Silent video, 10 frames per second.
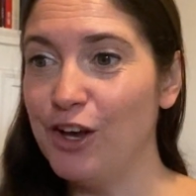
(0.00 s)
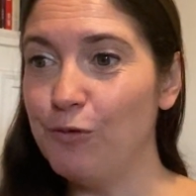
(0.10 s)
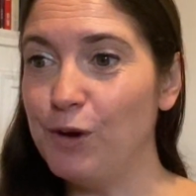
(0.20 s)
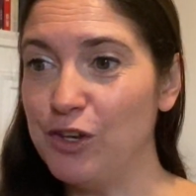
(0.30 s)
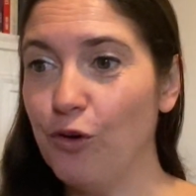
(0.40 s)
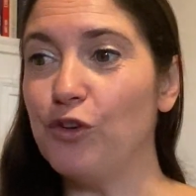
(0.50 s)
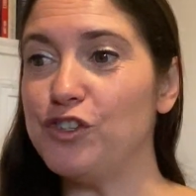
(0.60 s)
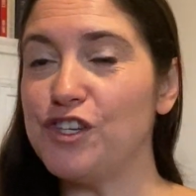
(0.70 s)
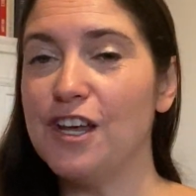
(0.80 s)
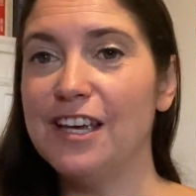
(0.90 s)
We're
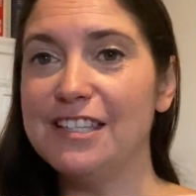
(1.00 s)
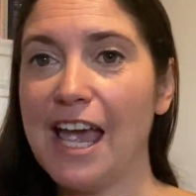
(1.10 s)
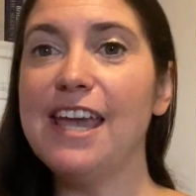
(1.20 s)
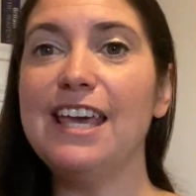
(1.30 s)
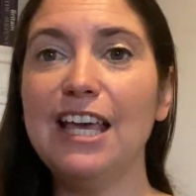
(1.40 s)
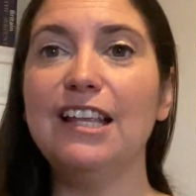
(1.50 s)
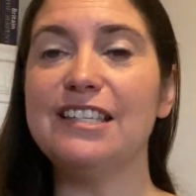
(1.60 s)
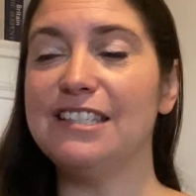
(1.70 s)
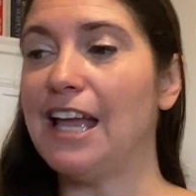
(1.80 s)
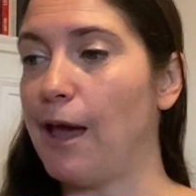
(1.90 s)
not taking this
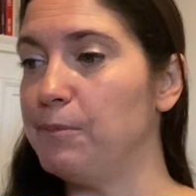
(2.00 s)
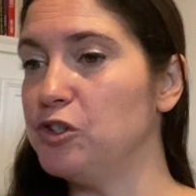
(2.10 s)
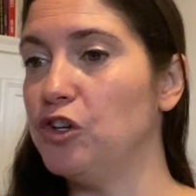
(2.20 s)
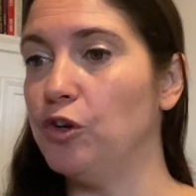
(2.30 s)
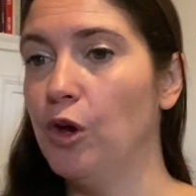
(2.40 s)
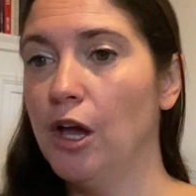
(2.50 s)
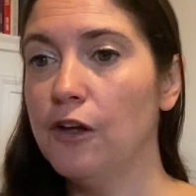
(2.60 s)
step to,